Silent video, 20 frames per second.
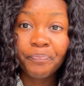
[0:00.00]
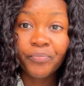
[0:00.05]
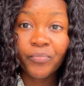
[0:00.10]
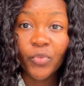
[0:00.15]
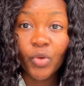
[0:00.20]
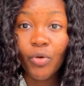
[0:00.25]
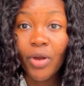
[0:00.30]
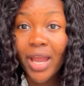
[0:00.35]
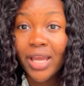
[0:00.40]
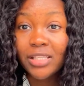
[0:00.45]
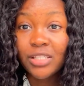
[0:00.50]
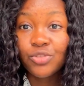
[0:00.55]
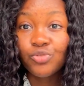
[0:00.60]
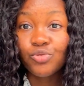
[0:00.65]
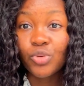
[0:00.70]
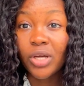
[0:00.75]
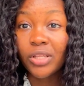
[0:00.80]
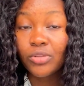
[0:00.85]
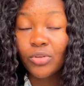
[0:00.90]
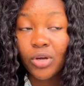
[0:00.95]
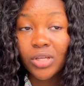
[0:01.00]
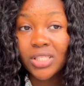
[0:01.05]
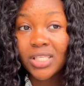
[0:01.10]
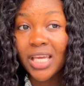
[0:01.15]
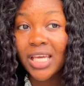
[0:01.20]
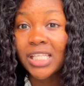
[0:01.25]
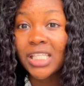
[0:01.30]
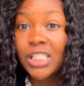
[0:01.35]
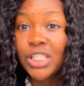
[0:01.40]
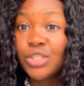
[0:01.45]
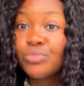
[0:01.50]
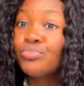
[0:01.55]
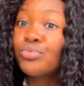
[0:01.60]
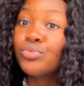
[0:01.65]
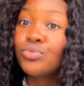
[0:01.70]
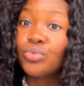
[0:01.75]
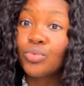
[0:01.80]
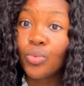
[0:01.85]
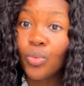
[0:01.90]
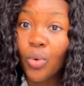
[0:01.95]
right, you are not
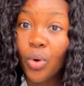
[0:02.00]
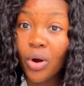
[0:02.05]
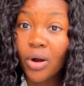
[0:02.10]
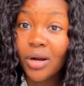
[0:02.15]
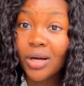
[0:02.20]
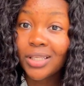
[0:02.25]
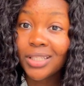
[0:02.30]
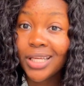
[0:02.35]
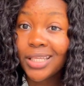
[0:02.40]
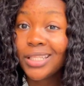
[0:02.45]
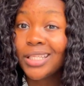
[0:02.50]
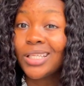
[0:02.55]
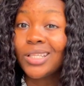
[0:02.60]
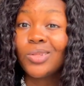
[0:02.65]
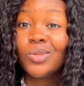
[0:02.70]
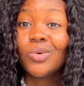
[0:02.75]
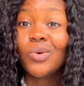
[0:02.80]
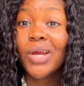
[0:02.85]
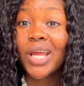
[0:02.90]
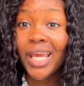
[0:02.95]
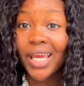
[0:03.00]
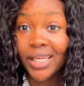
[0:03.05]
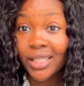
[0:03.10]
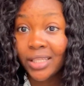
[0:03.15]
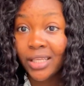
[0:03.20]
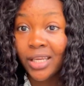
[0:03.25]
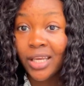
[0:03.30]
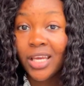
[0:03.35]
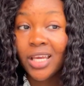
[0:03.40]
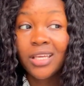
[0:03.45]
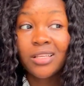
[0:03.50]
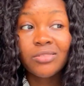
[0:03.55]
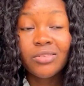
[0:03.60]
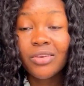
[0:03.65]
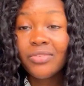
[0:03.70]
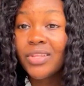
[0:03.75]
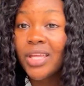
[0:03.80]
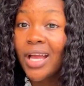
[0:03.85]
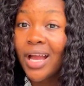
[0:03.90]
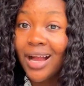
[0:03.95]
eligible to work, let alone earn. So
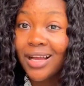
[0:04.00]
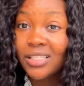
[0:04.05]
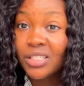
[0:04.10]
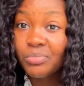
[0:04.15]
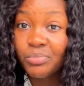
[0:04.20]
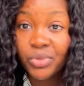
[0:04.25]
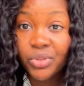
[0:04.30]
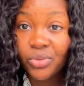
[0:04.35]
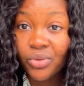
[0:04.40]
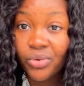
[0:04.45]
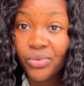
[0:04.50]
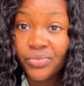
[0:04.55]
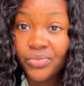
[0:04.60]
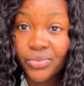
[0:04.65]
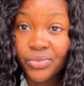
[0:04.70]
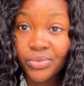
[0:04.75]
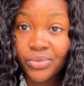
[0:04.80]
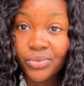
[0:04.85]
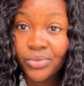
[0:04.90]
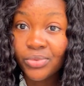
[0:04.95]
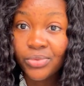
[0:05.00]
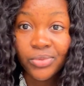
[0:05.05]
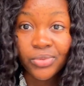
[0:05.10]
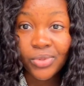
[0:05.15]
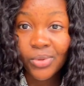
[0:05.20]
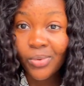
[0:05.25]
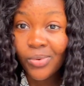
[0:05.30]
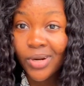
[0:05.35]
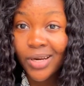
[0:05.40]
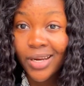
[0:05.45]
if they catch both of you, you know what